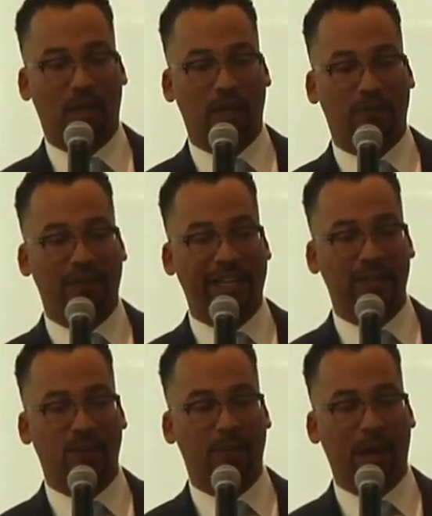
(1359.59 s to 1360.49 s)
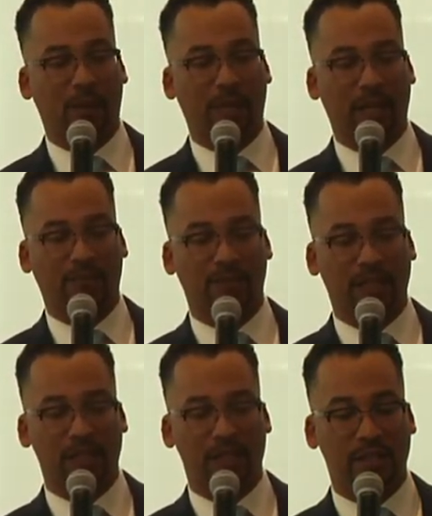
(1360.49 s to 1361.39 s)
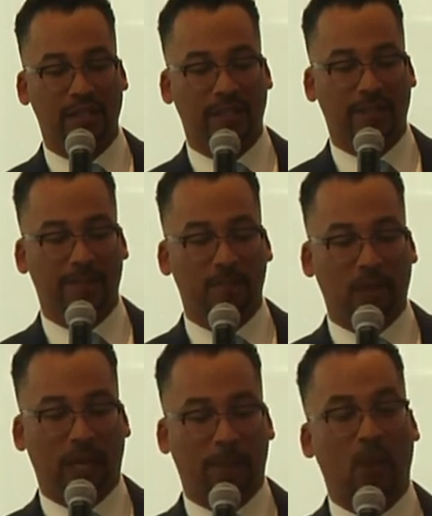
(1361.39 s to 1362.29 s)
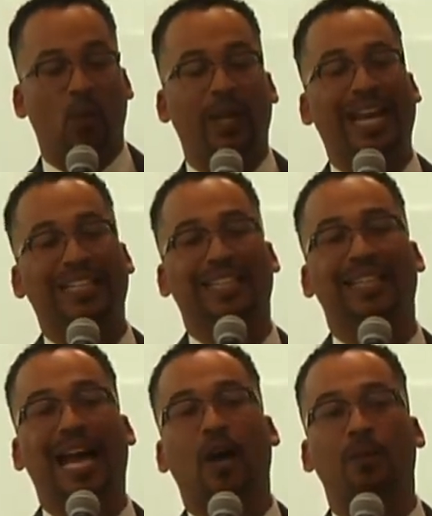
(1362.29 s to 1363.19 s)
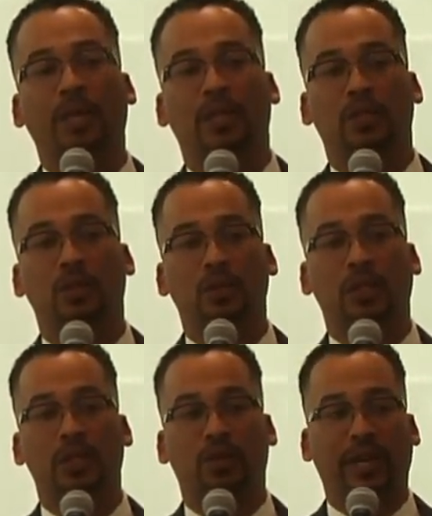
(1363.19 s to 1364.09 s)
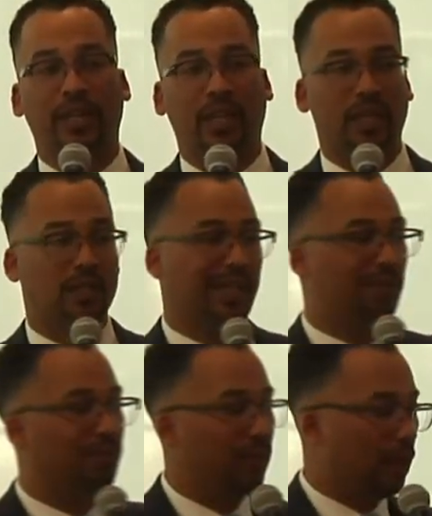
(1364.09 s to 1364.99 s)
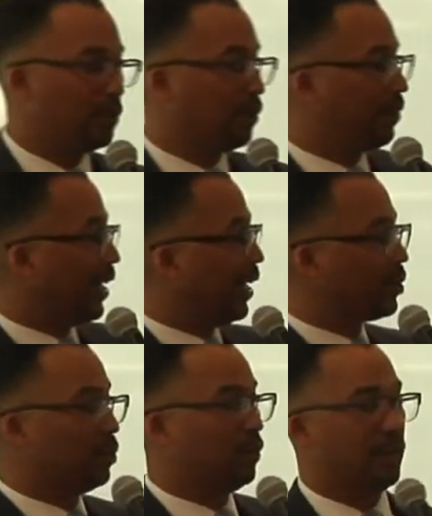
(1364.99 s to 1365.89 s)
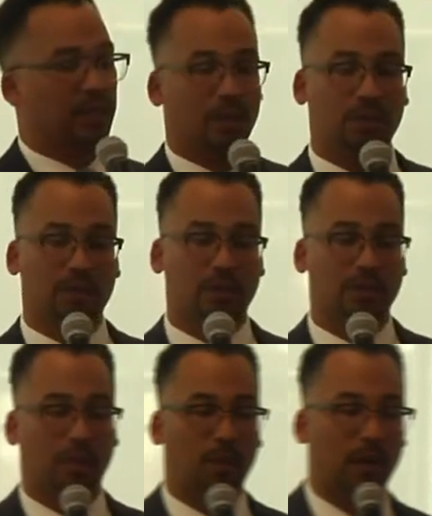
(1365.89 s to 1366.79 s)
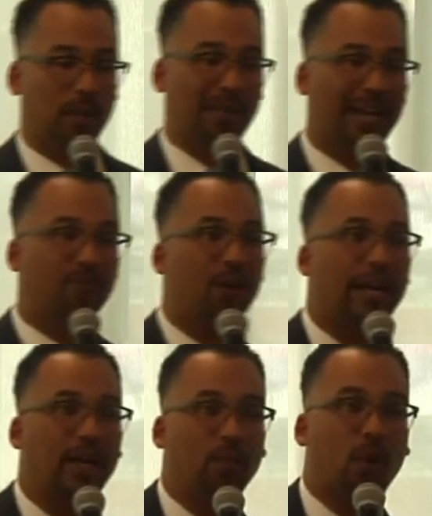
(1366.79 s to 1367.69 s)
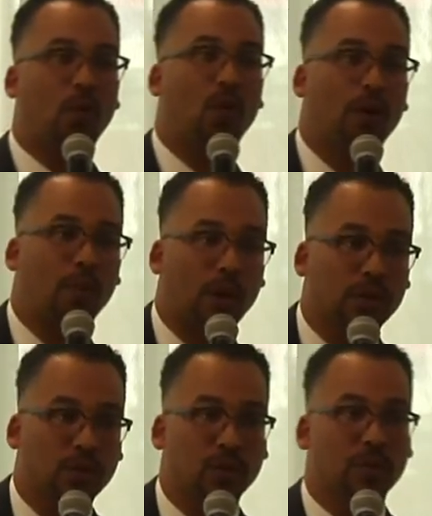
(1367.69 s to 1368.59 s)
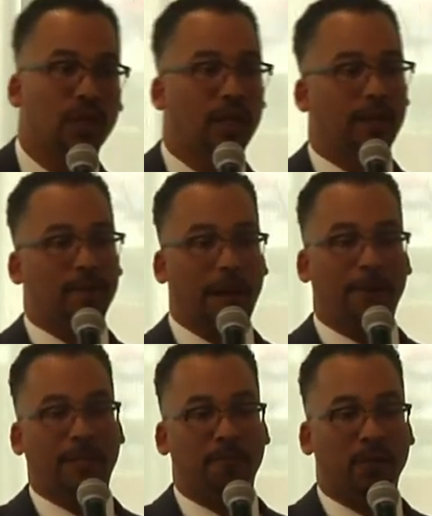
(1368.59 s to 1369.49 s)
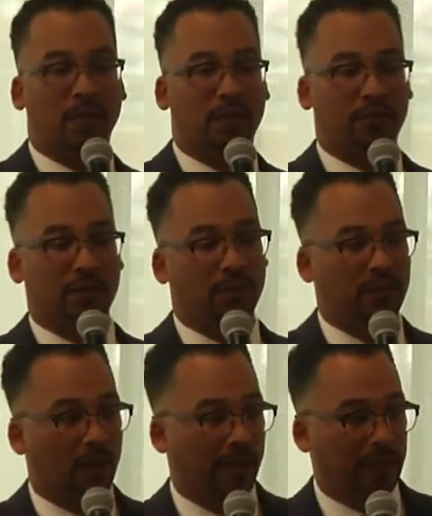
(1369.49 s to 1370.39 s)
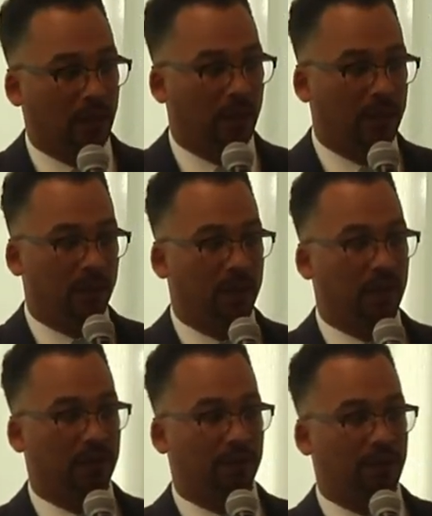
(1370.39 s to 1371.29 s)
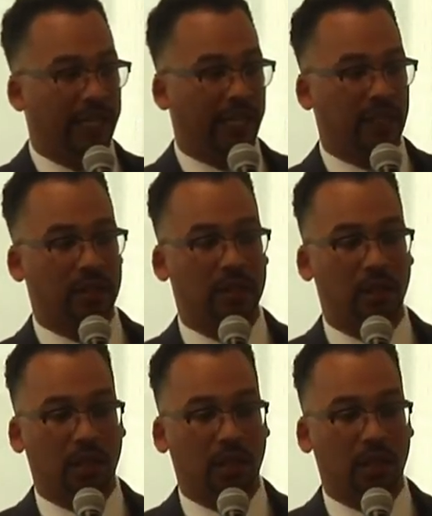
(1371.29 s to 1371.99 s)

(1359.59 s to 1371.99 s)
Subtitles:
the financial empowerment conversation. But what has allowed me to do these great things, like help to finance movies, I was a part of Black Friday, part 1, part 2. I'm in the middle of, some of y'all might know, I'm in the middle of a finance